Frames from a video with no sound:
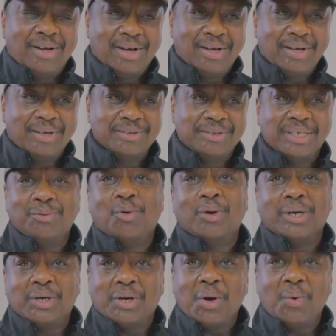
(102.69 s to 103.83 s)
uh, didn't
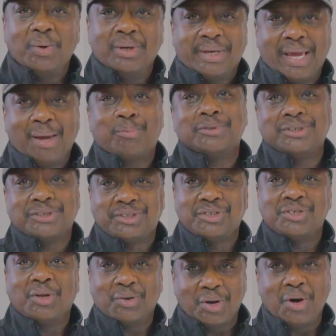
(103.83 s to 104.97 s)
want to go and kept
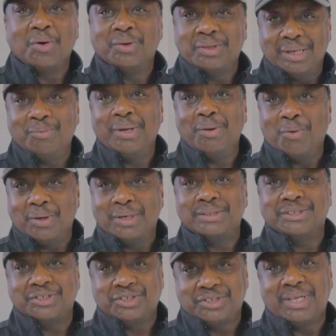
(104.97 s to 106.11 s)
us longer than we wanted
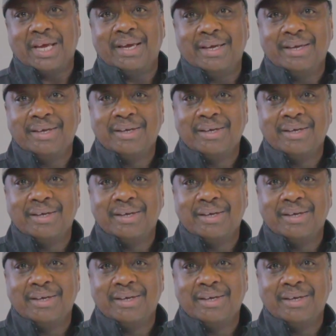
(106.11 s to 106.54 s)
to stay.